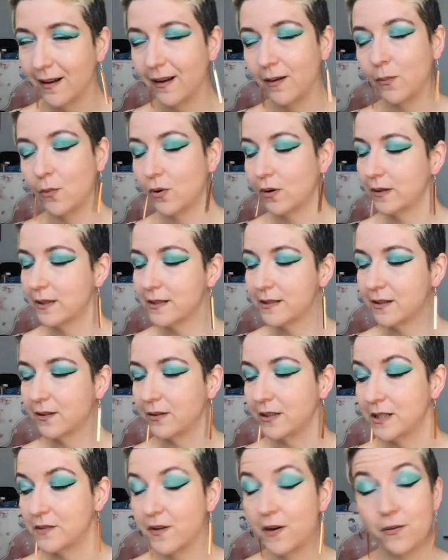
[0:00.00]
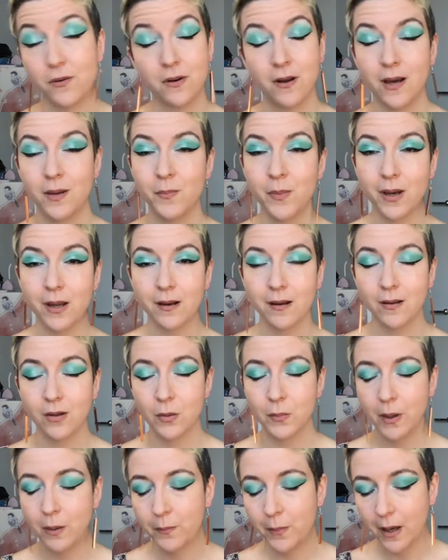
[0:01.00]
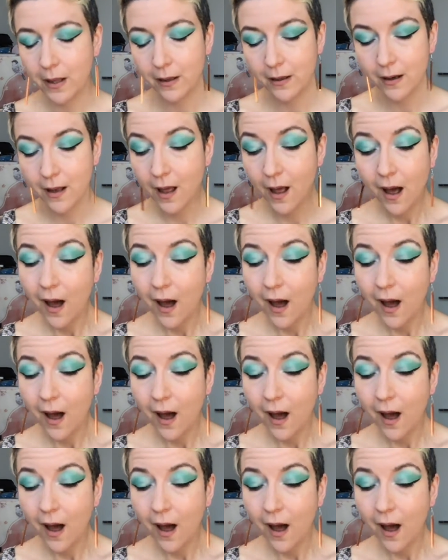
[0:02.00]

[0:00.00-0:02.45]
or at least their least favorite 9-pan Colourpop palette.